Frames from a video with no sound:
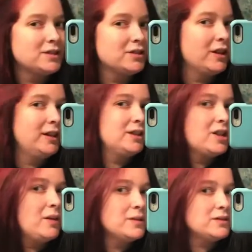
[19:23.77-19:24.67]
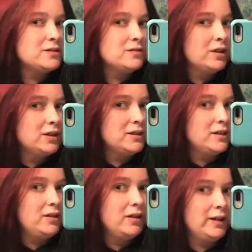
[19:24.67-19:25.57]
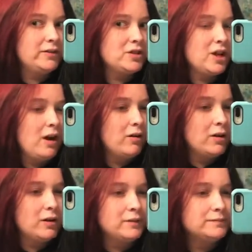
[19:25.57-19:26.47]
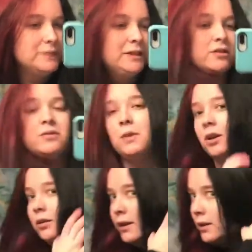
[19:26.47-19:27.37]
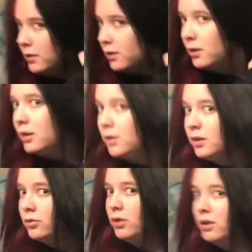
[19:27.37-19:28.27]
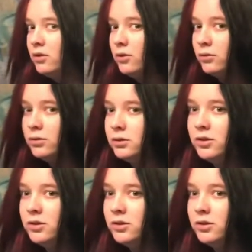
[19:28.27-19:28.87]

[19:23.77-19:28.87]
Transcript: The straightening job isn't too good because I know I have to shower either tomorrow night or really soon.